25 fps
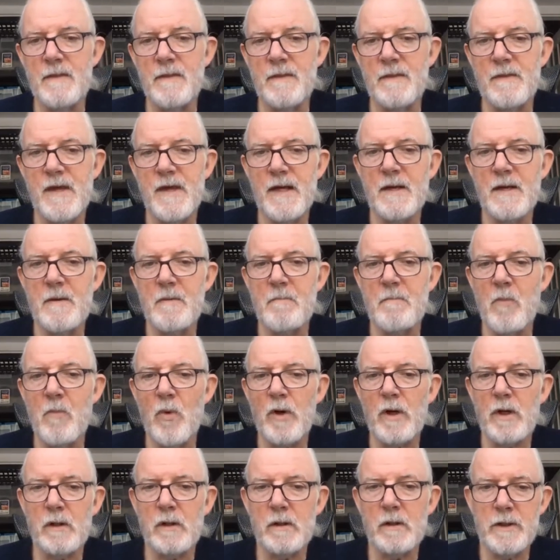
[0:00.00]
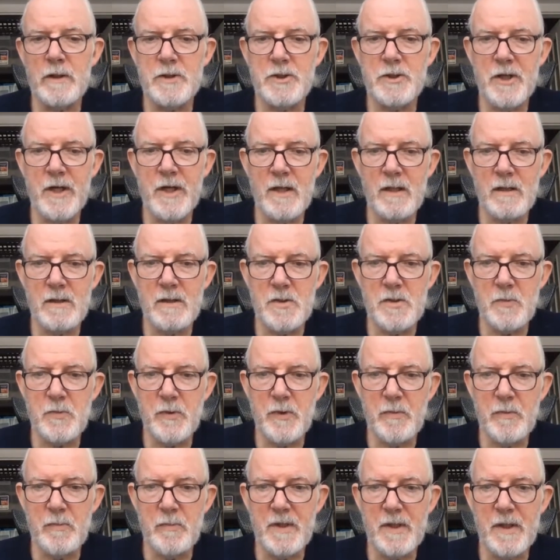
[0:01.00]
then more clear channels
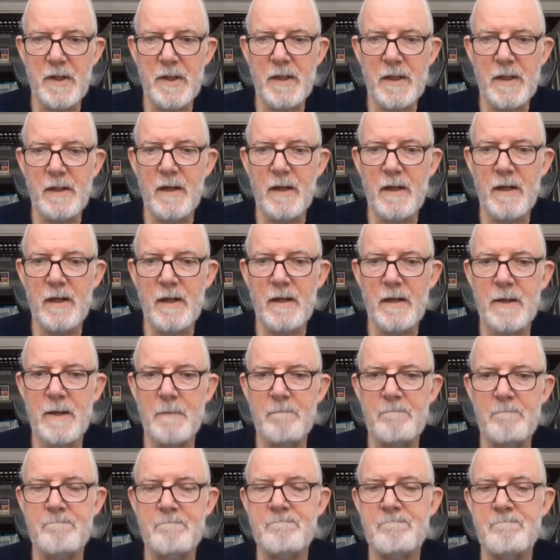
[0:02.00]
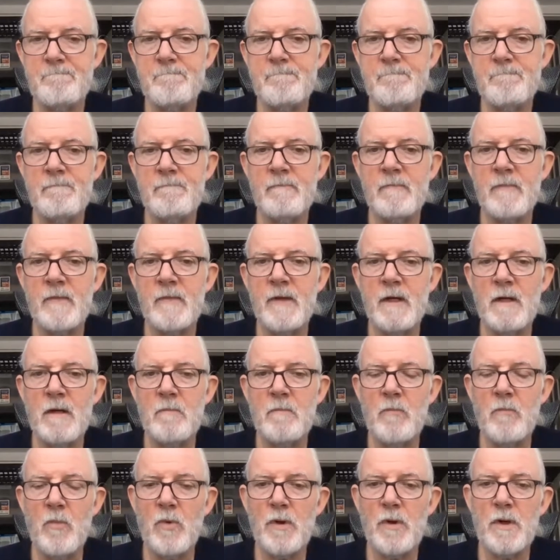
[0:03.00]
would be um,
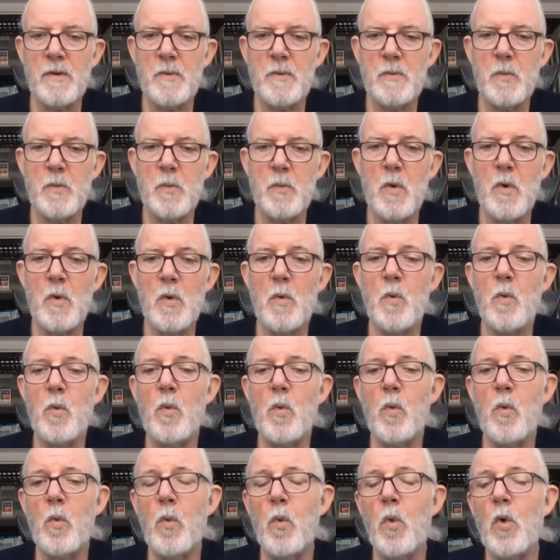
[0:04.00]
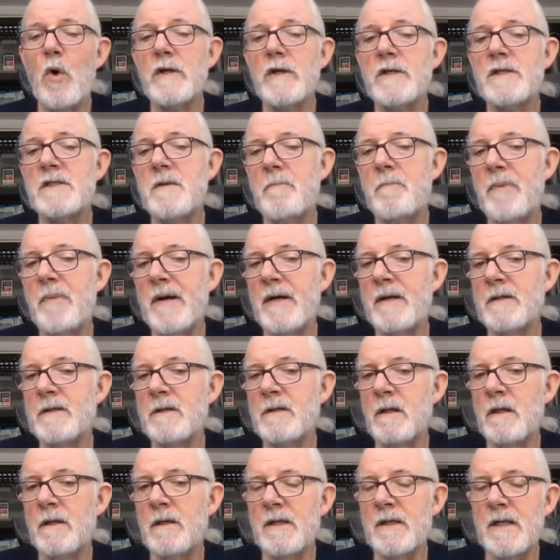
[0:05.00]
more would depend
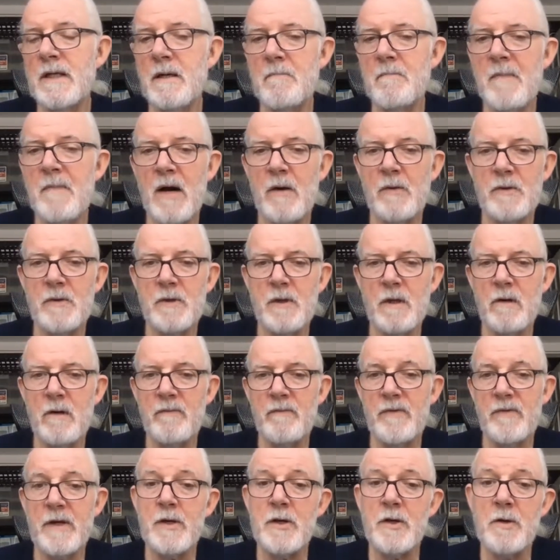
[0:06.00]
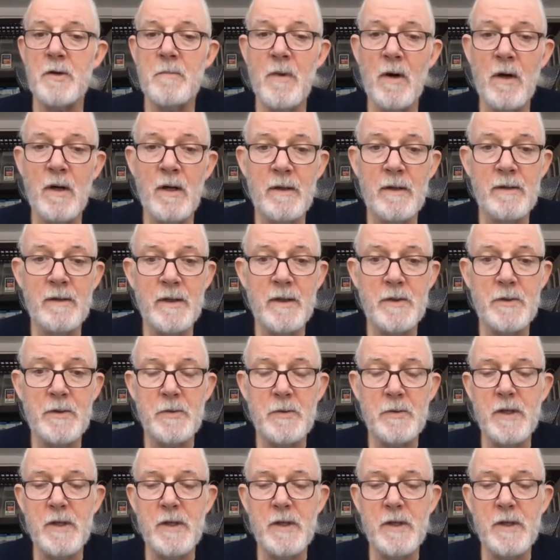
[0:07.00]
on the amount of intermod that you